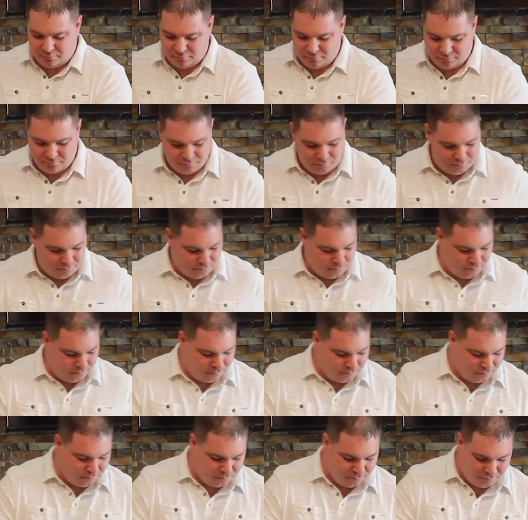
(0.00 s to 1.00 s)

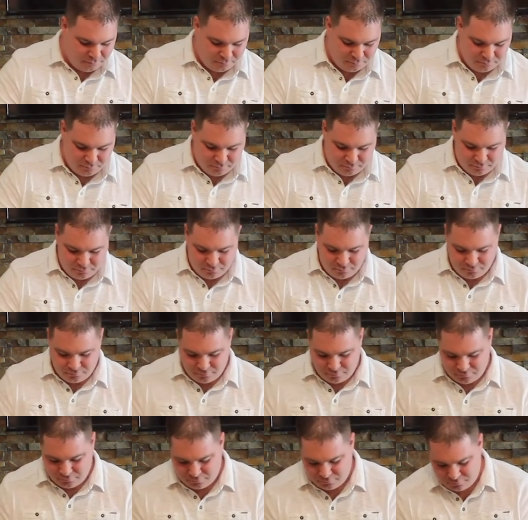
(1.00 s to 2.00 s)

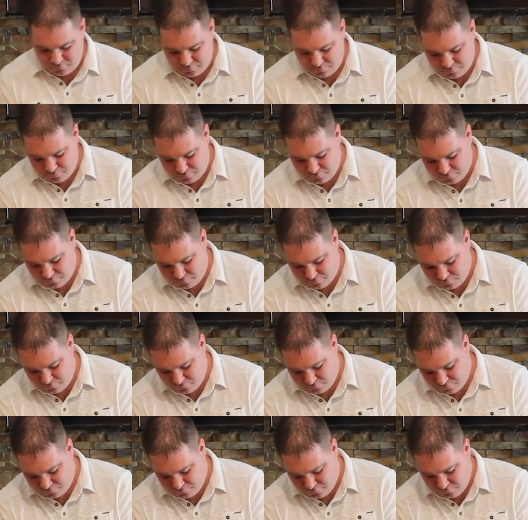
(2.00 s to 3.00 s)
[no speech]